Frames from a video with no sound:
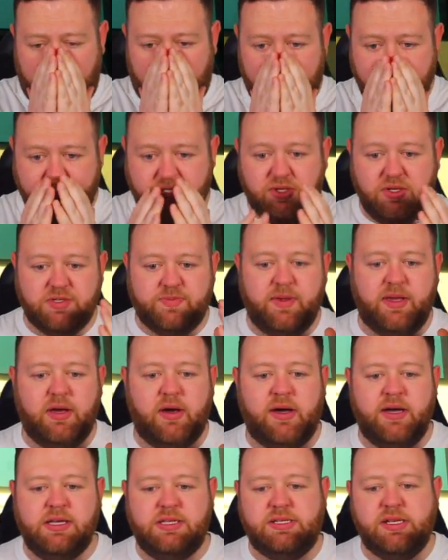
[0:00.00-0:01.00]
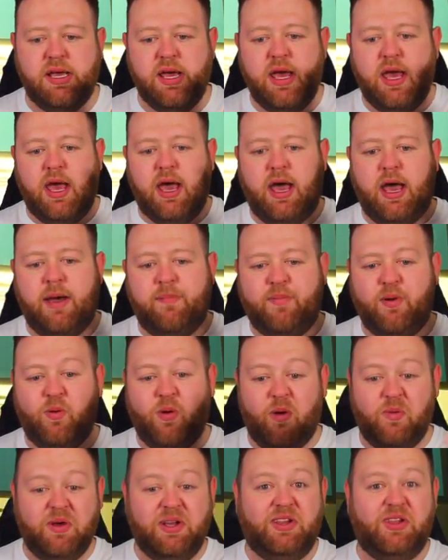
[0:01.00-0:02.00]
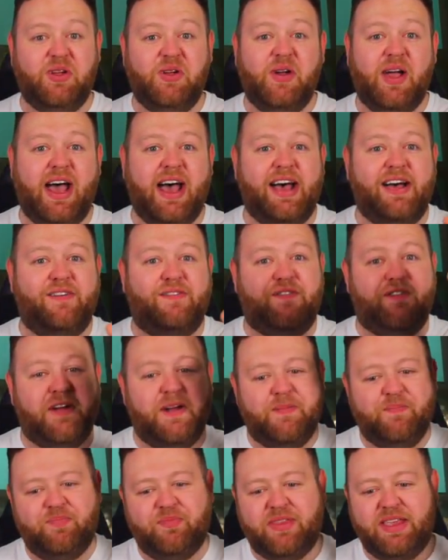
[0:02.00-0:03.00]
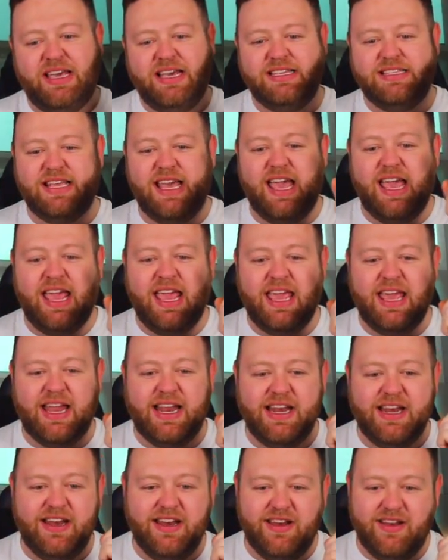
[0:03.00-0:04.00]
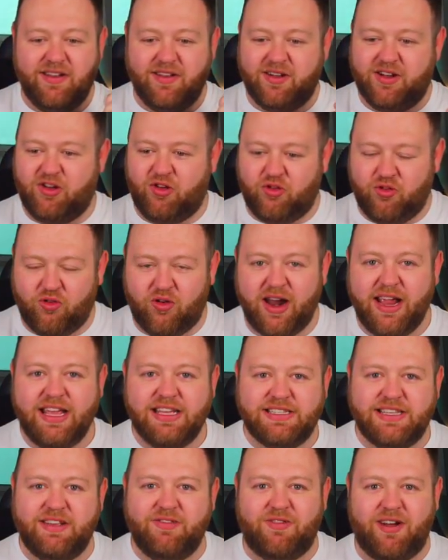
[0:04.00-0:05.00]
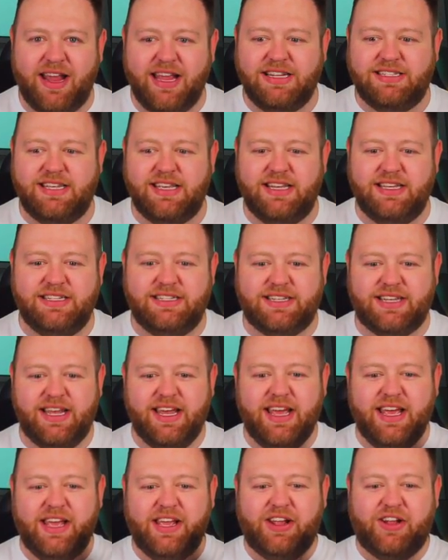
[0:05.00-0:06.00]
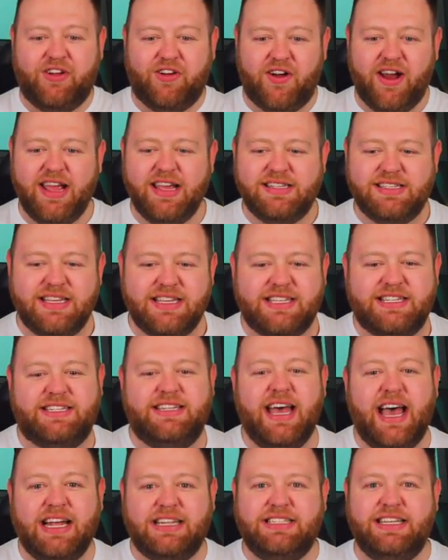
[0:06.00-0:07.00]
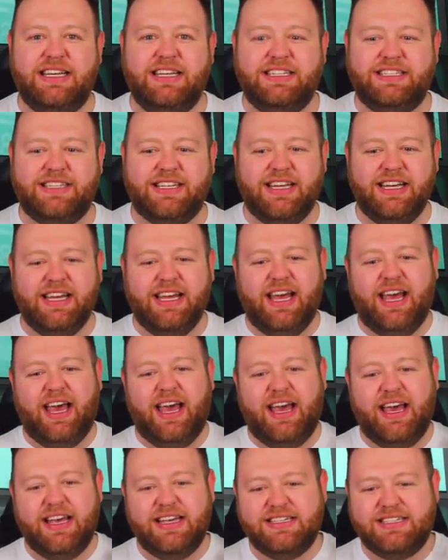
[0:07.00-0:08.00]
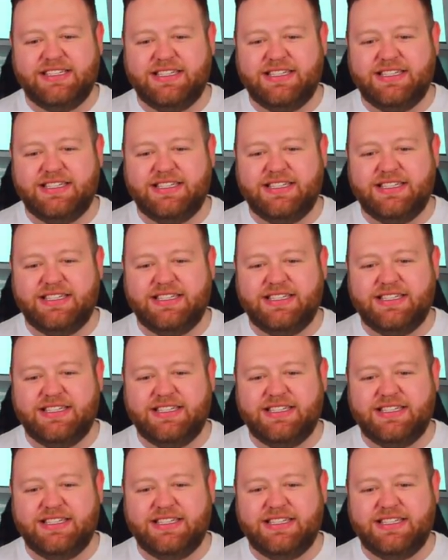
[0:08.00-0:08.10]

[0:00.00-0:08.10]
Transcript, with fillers: Excuse me, guys. Uh, but what we do have is a crazy rated crazy statted uh,